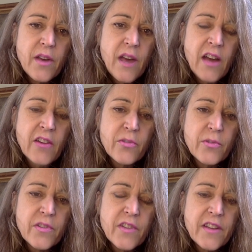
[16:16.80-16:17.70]

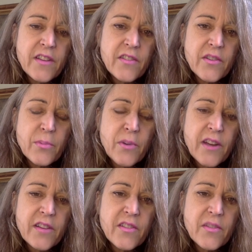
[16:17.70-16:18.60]
actual scientific
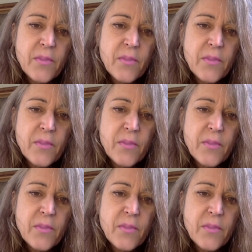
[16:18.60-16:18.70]
practice,